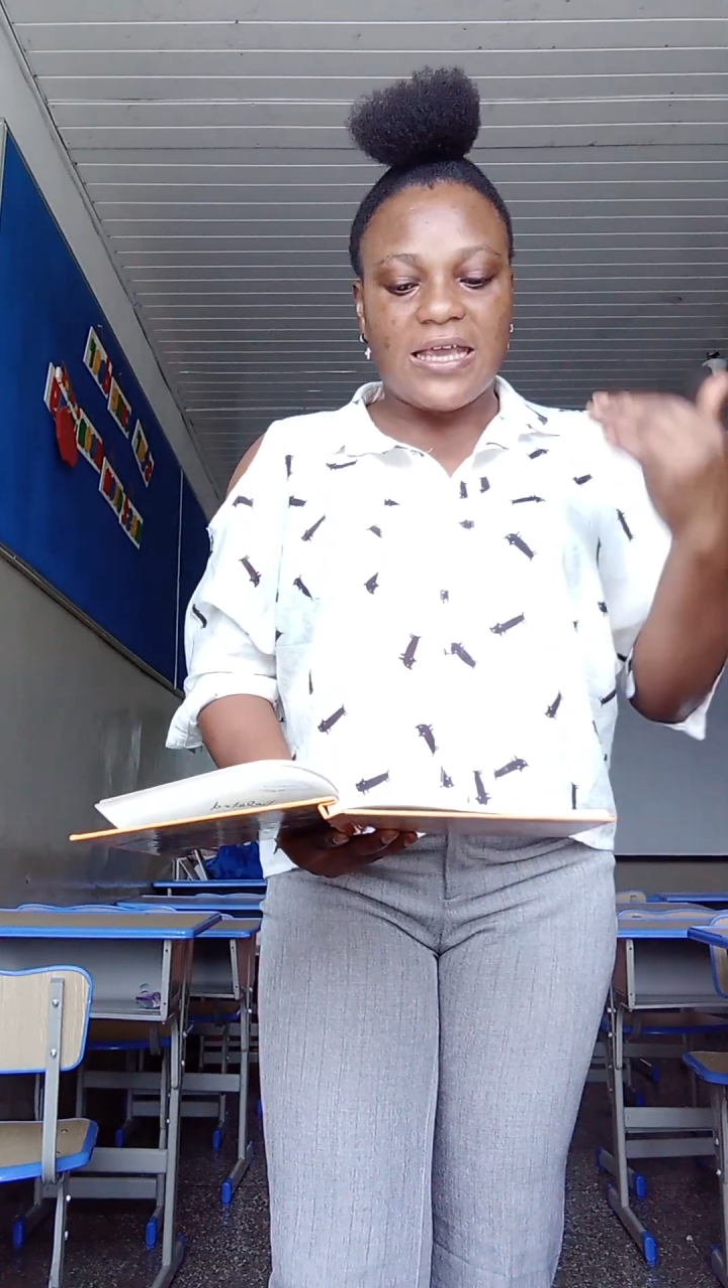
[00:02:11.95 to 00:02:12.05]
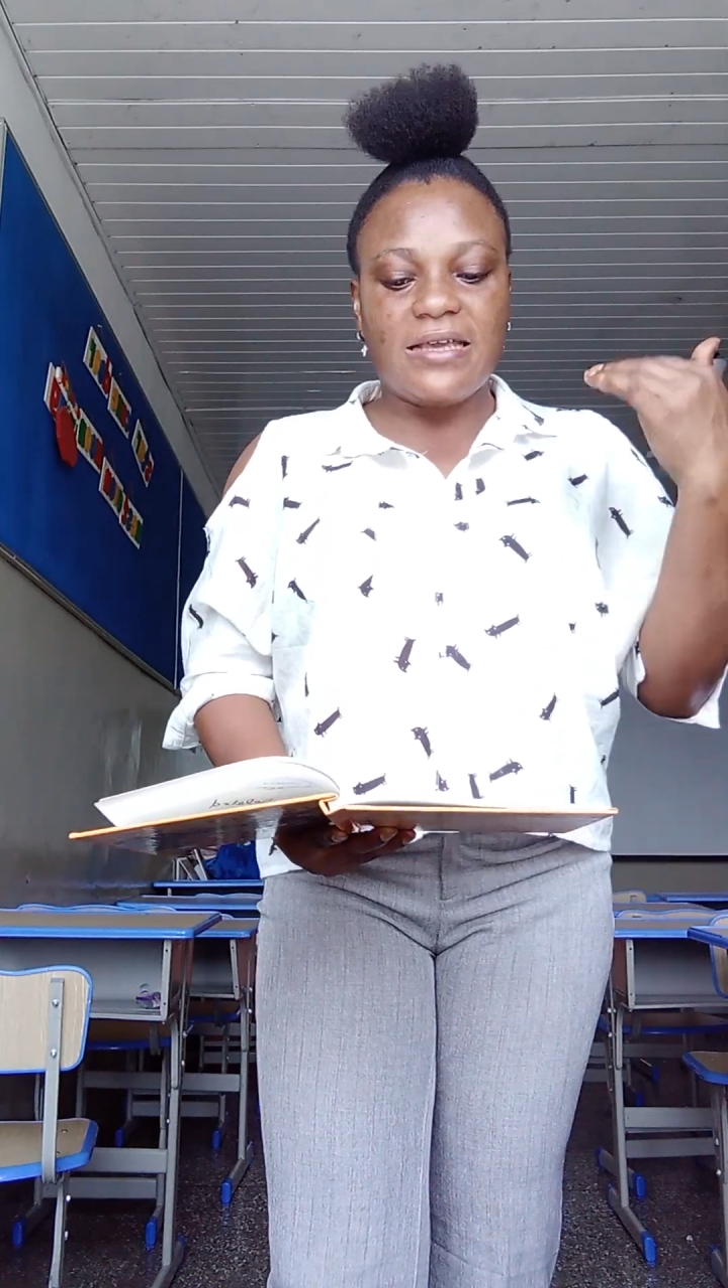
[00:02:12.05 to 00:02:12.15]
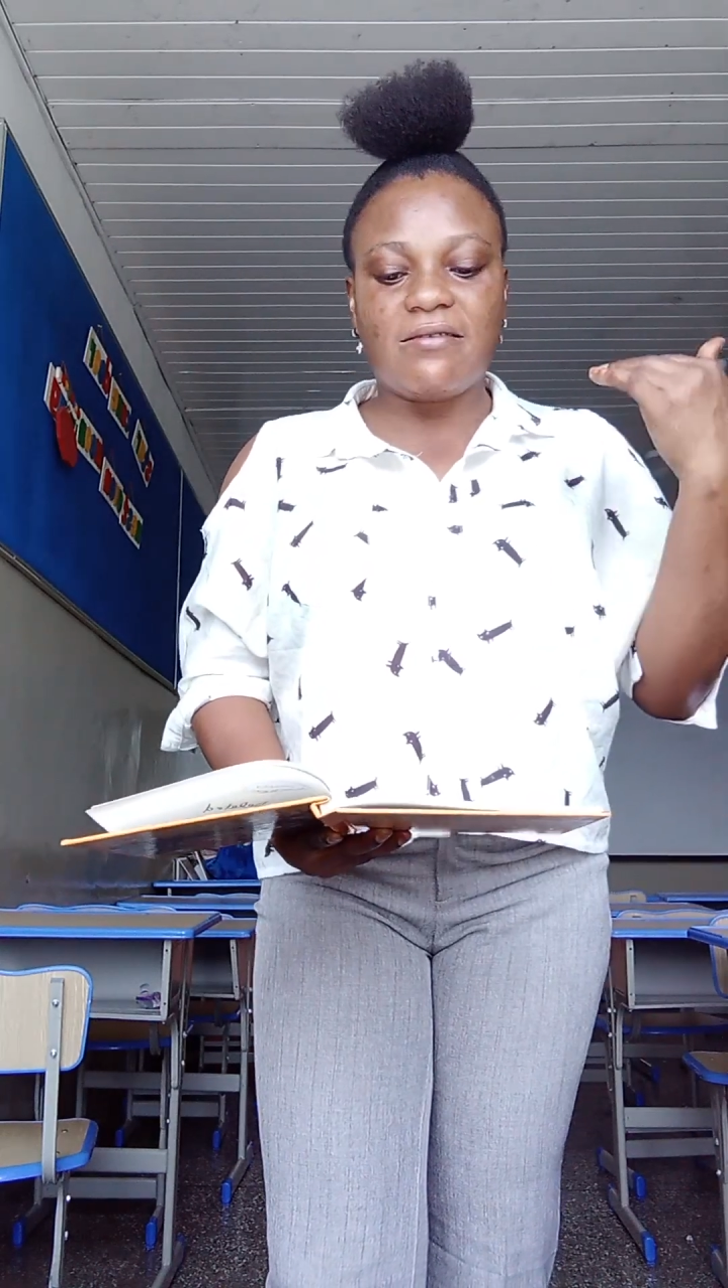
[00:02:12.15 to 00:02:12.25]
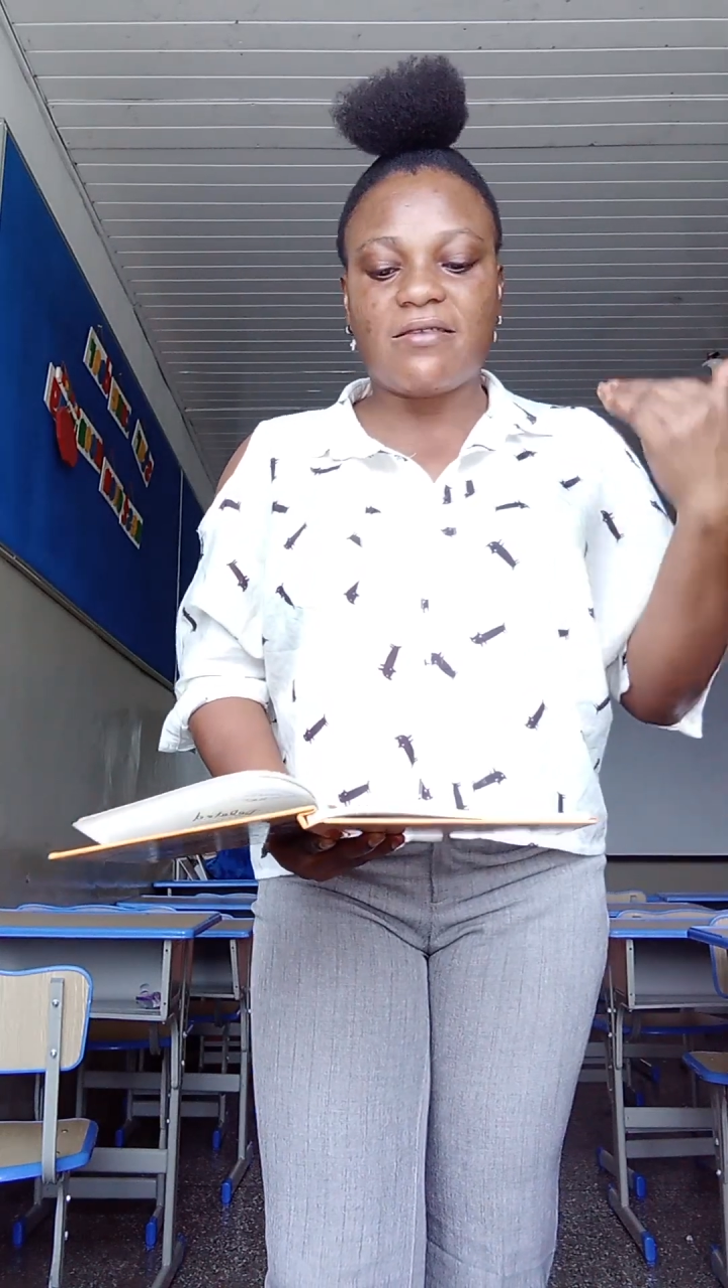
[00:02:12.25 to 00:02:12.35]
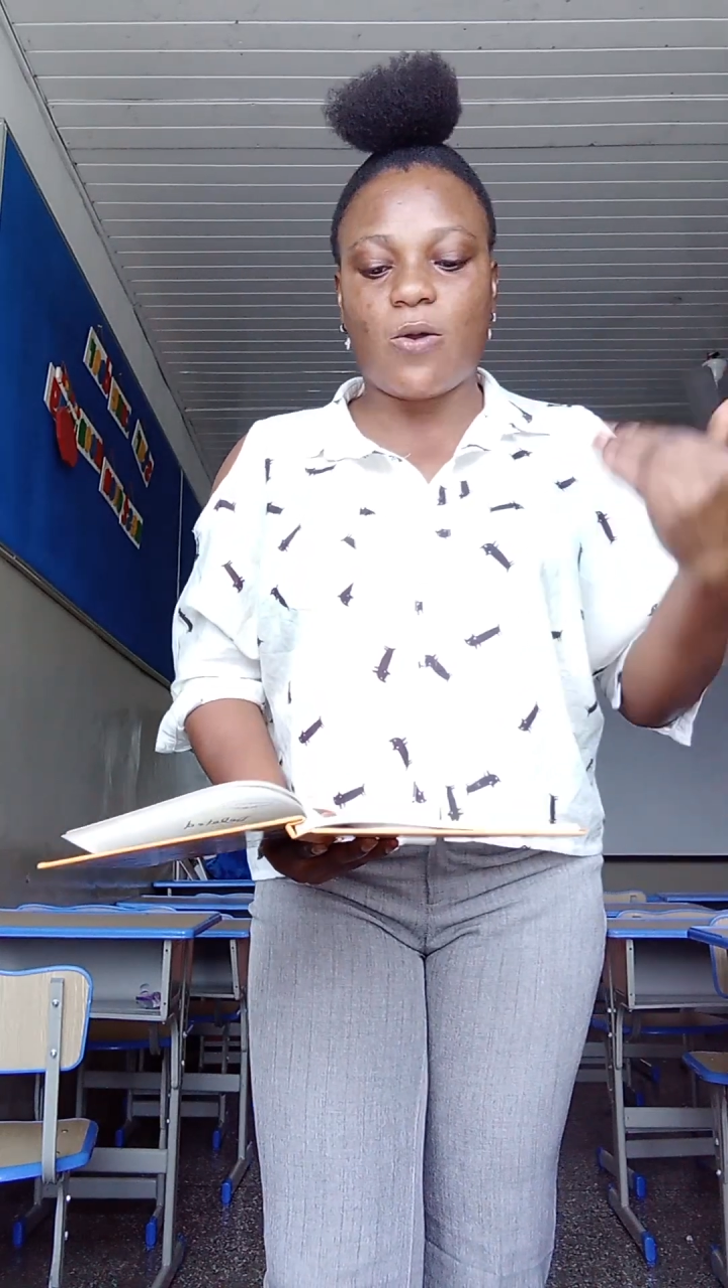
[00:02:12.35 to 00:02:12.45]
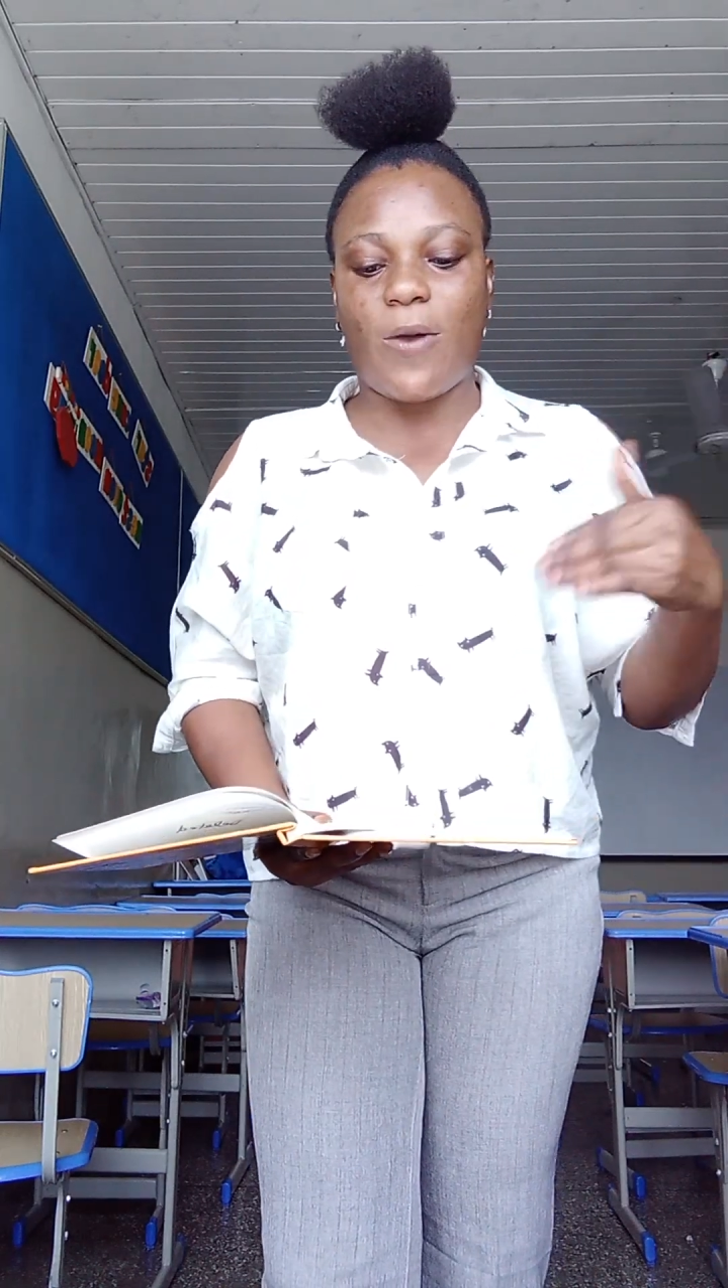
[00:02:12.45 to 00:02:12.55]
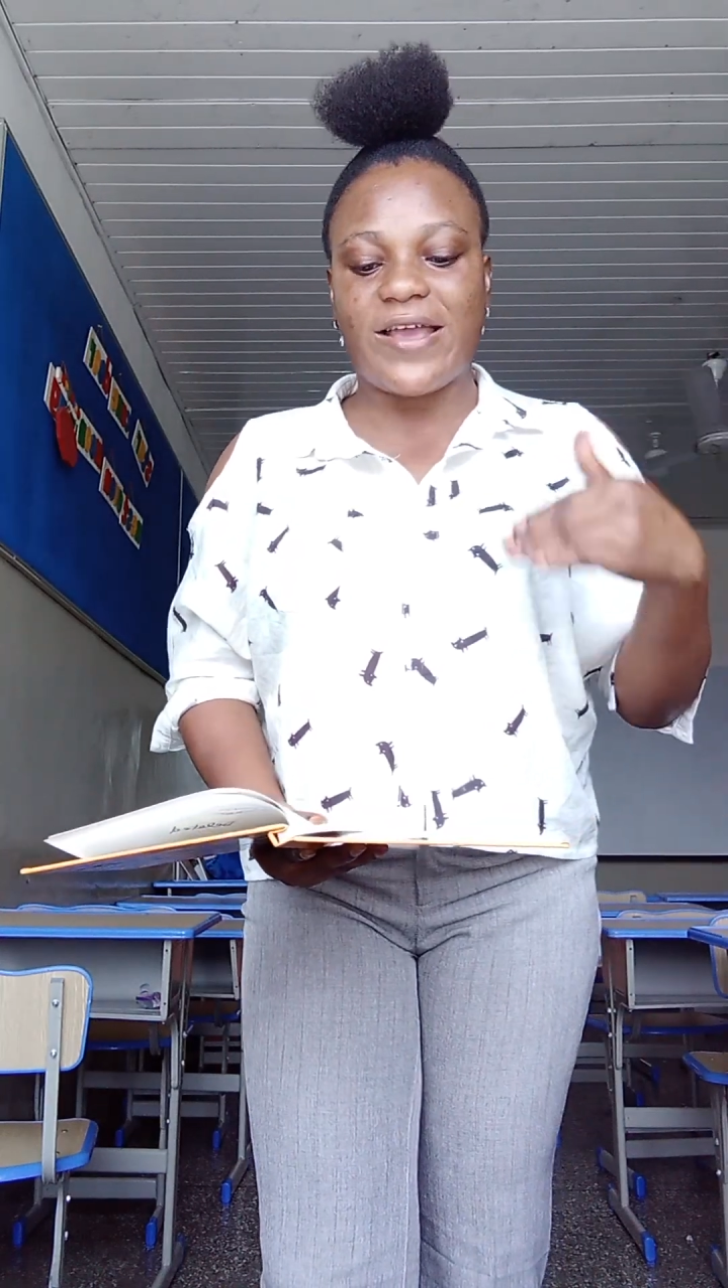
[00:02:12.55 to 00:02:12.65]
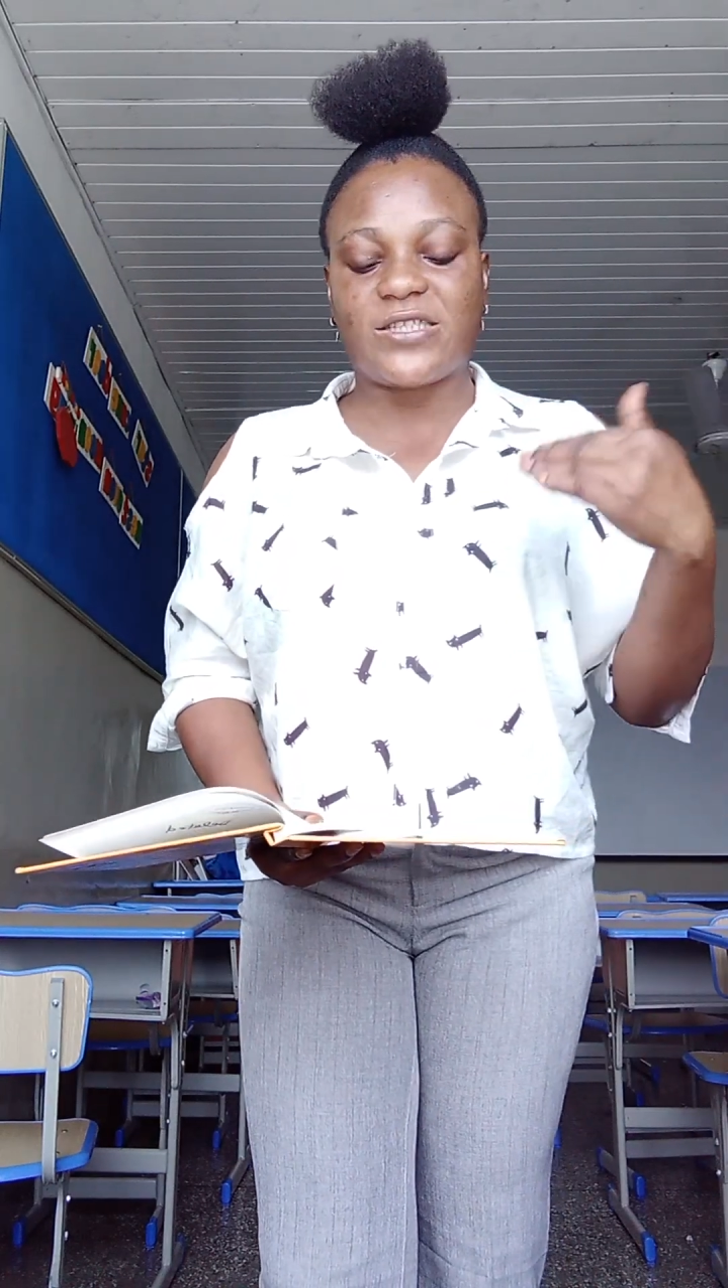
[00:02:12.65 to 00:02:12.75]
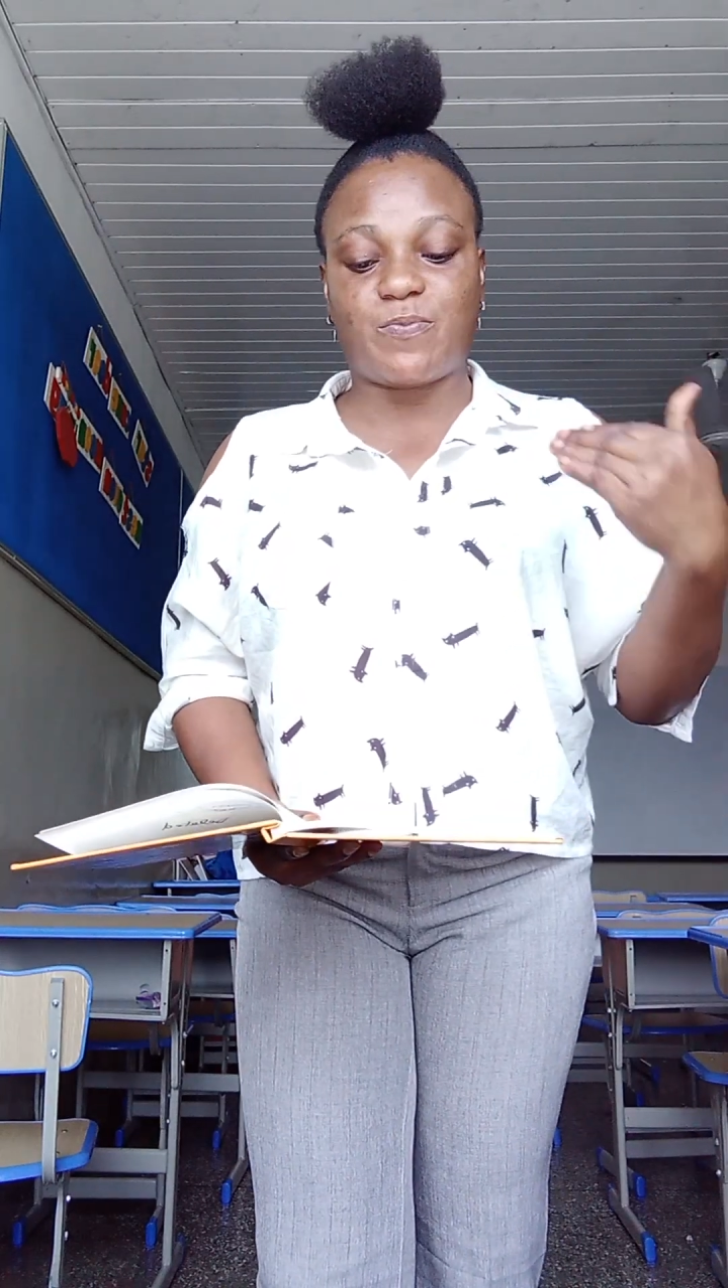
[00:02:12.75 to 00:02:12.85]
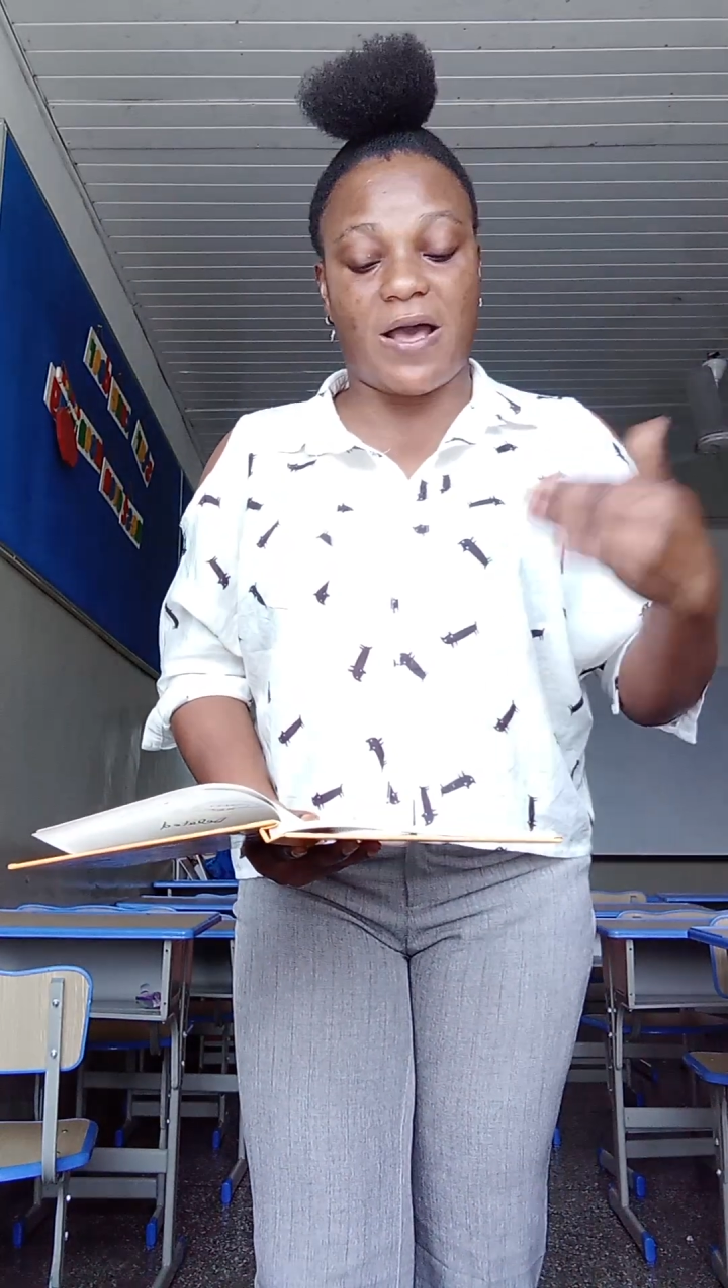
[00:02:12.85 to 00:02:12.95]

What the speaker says: in the white